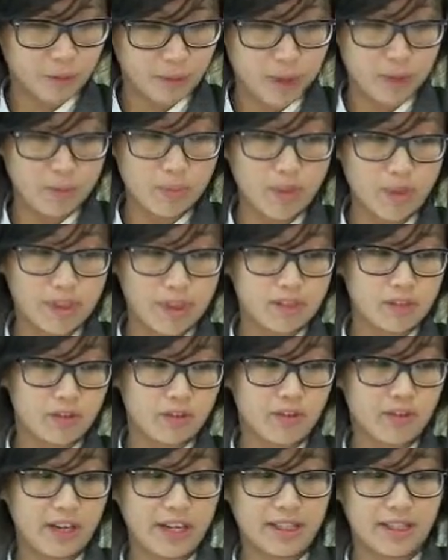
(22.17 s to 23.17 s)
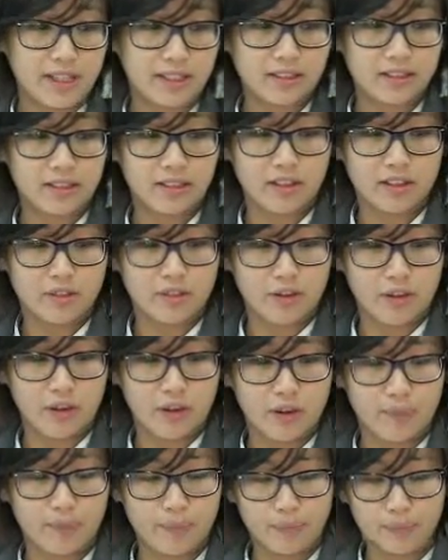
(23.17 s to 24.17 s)
viewpoints or findings
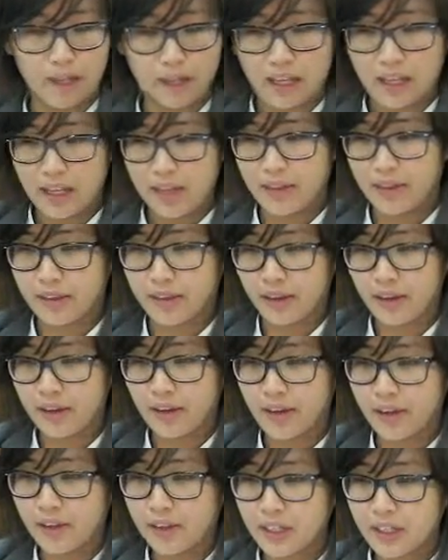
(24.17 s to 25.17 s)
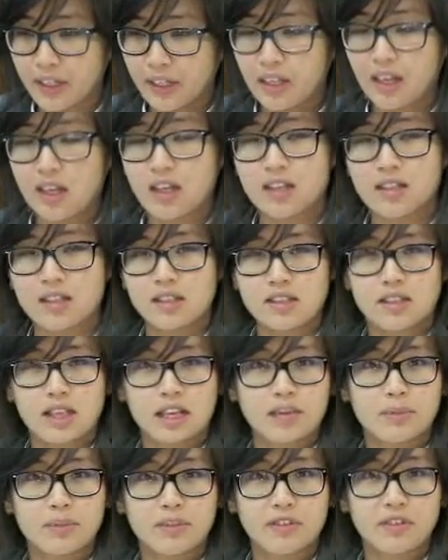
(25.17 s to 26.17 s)
from the current
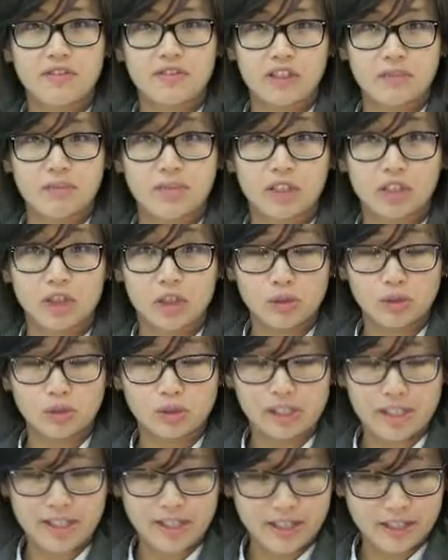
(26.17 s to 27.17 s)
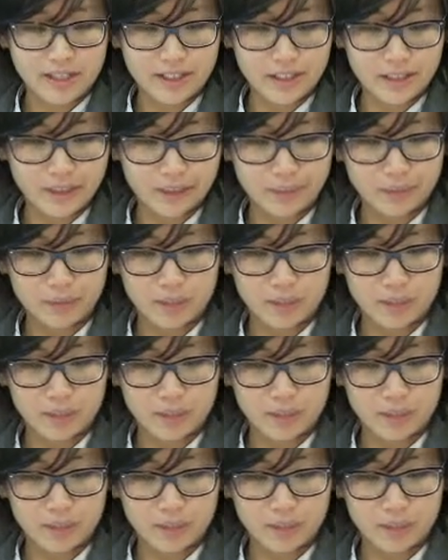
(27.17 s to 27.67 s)
Sustainable Development Goals agenda,